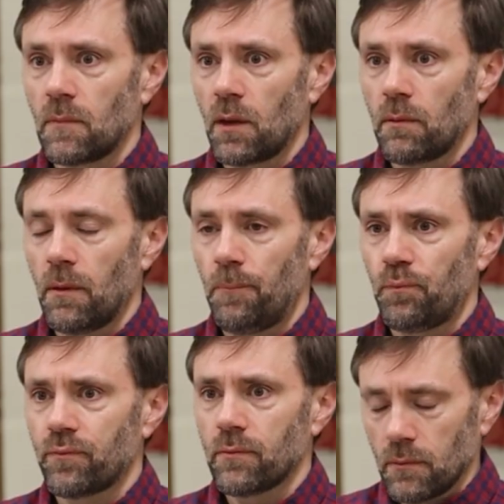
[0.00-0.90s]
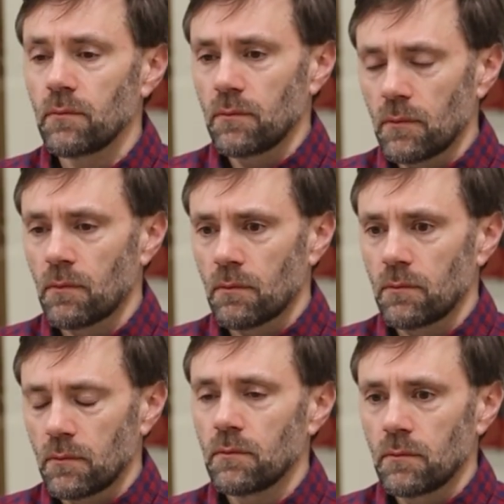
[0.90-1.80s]
students might actually need to
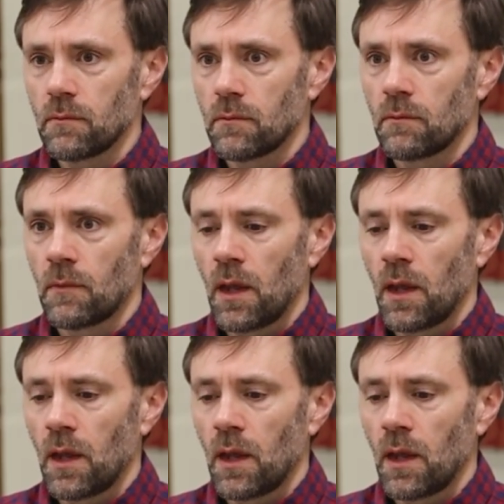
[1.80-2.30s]
learn it?